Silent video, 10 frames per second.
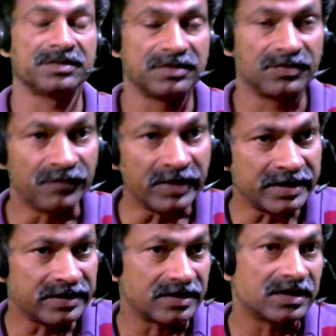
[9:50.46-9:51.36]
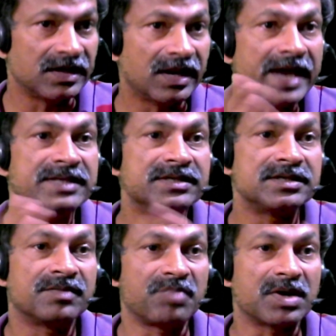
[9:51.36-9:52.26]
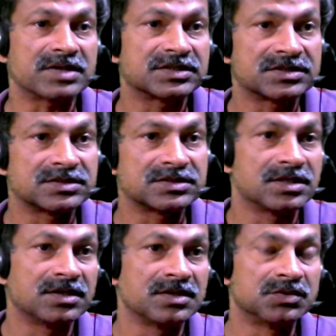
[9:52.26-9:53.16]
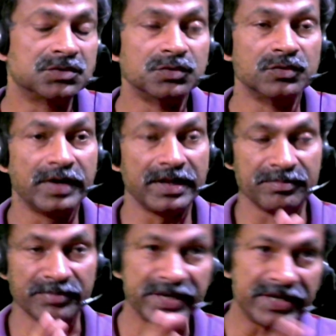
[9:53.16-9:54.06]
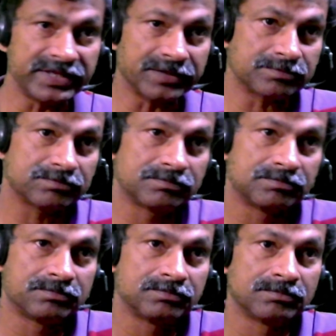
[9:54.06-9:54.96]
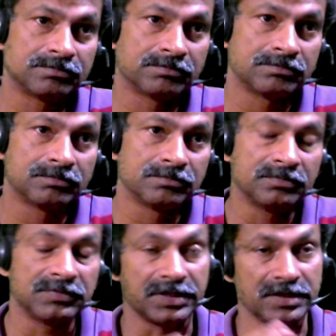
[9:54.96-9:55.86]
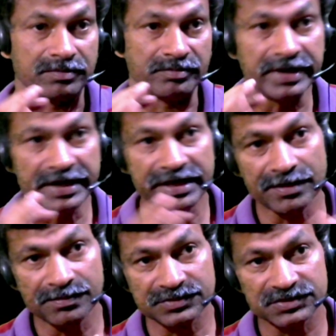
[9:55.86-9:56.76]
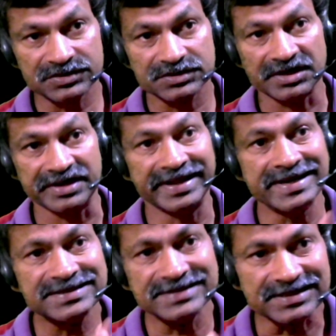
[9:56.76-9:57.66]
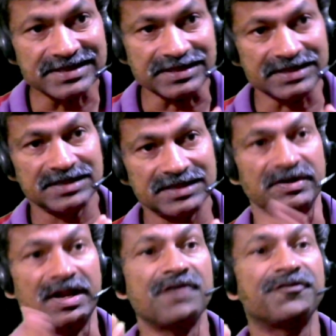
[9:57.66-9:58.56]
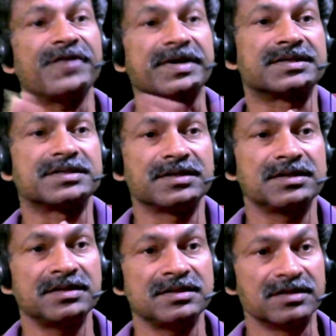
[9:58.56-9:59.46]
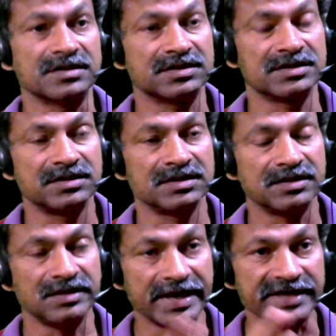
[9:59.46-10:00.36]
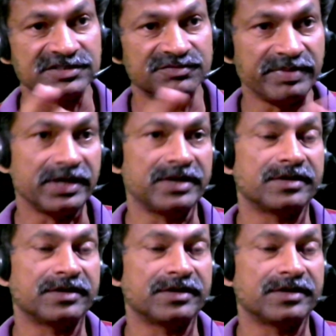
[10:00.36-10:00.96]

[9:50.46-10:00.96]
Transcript: when light passes through a medium, the medium's density will affect the light speed.